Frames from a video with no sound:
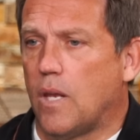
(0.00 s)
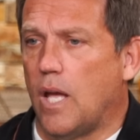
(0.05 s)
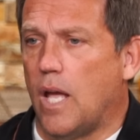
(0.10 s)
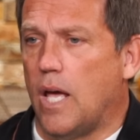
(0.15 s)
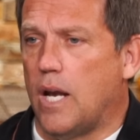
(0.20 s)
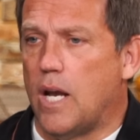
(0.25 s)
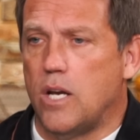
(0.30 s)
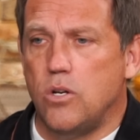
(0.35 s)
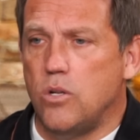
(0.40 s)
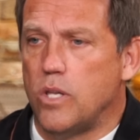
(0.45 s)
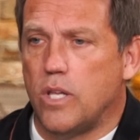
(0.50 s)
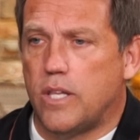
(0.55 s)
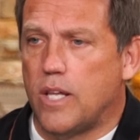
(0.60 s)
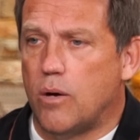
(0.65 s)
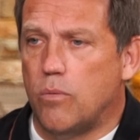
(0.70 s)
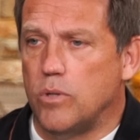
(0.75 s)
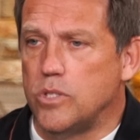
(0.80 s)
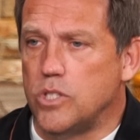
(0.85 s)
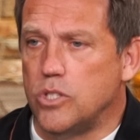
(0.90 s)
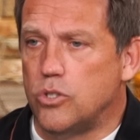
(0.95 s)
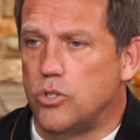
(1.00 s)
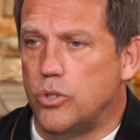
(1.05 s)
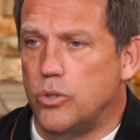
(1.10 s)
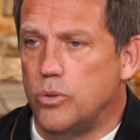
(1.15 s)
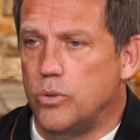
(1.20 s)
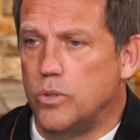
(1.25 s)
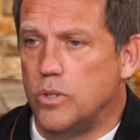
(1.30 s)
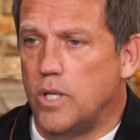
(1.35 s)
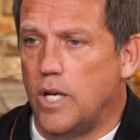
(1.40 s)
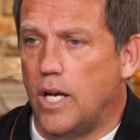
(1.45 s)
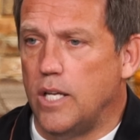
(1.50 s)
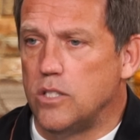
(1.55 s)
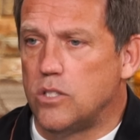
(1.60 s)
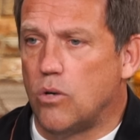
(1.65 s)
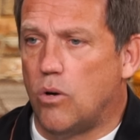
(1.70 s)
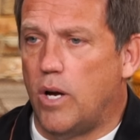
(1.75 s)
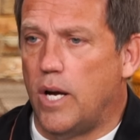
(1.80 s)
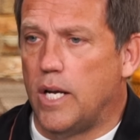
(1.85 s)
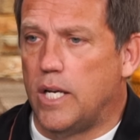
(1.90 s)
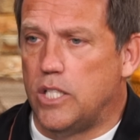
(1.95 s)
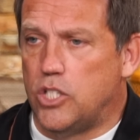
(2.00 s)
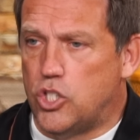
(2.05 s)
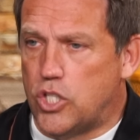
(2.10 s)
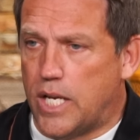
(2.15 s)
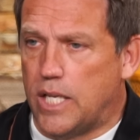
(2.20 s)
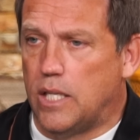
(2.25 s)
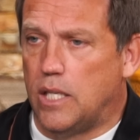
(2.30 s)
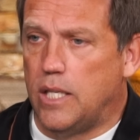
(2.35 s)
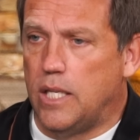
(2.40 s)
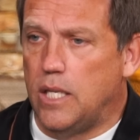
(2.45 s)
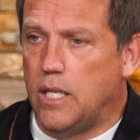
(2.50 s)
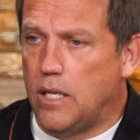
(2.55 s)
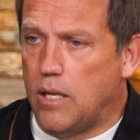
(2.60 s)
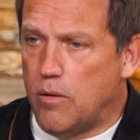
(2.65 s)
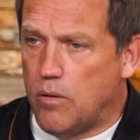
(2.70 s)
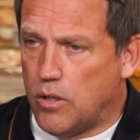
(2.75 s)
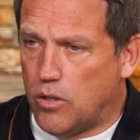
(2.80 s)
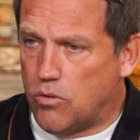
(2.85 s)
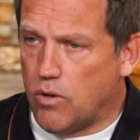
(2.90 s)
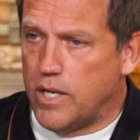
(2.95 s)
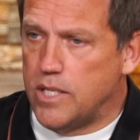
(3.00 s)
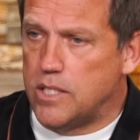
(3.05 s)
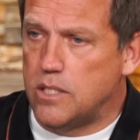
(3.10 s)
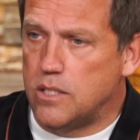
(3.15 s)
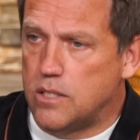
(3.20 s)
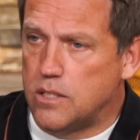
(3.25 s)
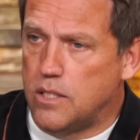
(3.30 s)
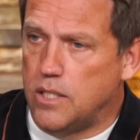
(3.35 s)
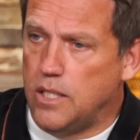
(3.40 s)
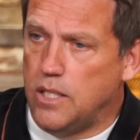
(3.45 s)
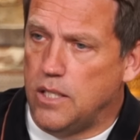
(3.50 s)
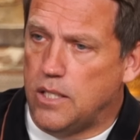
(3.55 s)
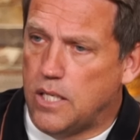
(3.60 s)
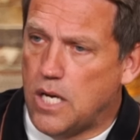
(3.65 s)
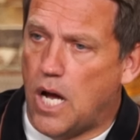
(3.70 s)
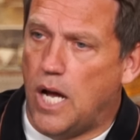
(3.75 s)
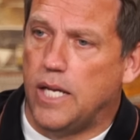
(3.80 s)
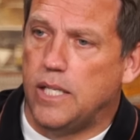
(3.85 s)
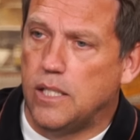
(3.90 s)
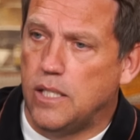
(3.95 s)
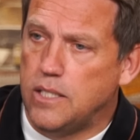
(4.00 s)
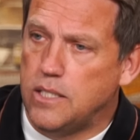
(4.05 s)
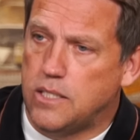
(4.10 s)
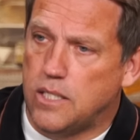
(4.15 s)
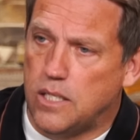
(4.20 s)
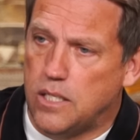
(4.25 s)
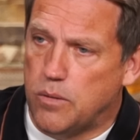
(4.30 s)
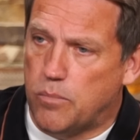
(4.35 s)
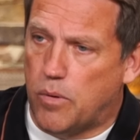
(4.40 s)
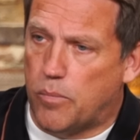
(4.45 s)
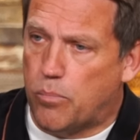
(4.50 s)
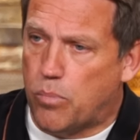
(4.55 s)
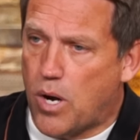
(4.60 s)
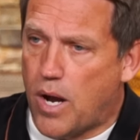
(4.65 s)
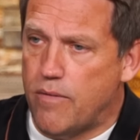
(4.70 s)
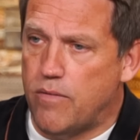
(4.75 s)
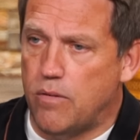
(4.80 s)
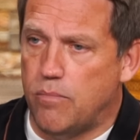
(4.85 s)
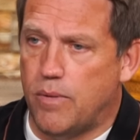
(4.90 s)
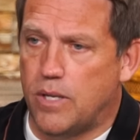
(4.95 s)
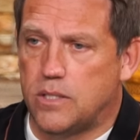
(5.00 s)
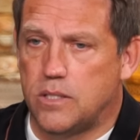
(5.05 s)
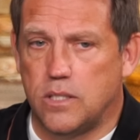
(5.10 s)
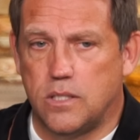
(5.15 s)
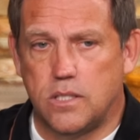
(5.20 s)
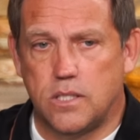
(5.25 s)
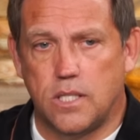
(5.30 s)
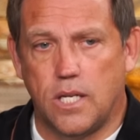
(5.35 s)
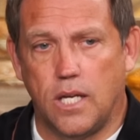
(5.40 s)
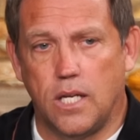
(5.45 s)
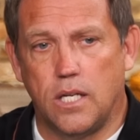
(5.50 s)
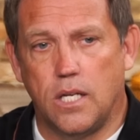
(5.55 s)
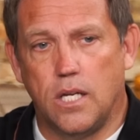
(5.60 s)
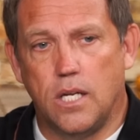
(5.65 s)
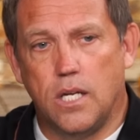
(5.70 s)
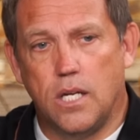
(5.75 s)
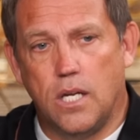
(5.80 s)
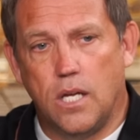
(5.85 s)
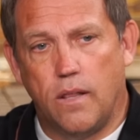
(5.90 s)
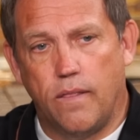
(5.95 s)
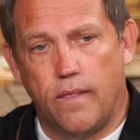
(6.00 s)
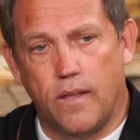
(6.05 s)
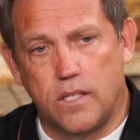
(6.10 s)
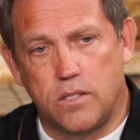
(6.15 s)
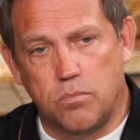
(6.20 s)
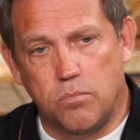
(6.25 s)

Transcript: And I knew that that wasn't true. And so I gently, graciously, kindly sent him a private message saying, This